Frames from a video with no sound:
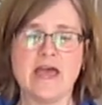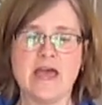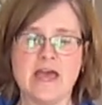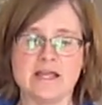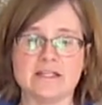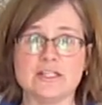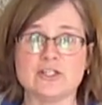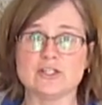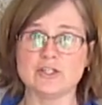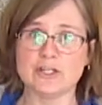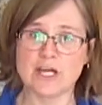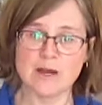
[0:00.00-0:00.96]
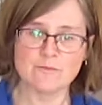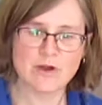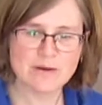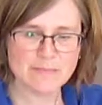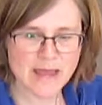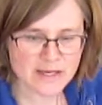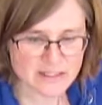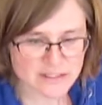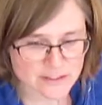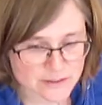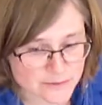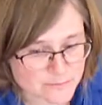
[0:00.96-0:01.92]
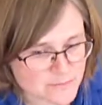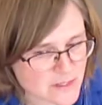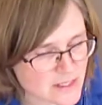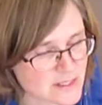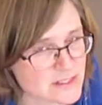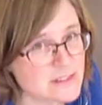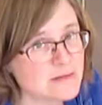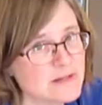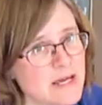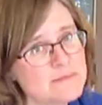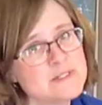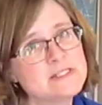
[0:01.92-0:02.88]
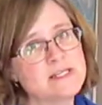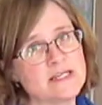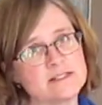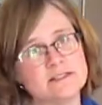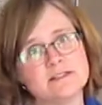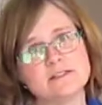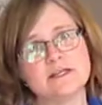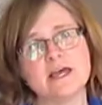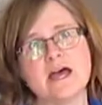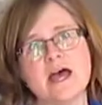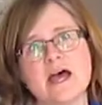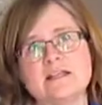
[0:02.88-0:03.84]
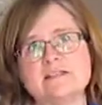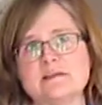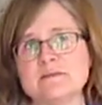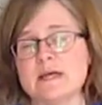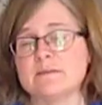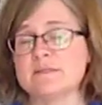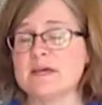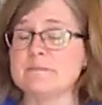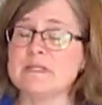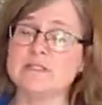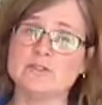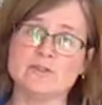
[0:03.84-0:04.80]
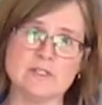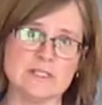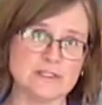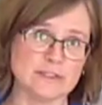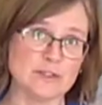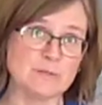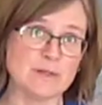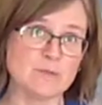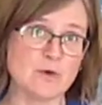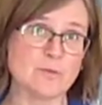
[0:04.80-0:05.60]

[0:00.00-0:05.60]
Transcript: and it should come right back to you. Sometimes it doesn't, and sometimes that means you need a little bit more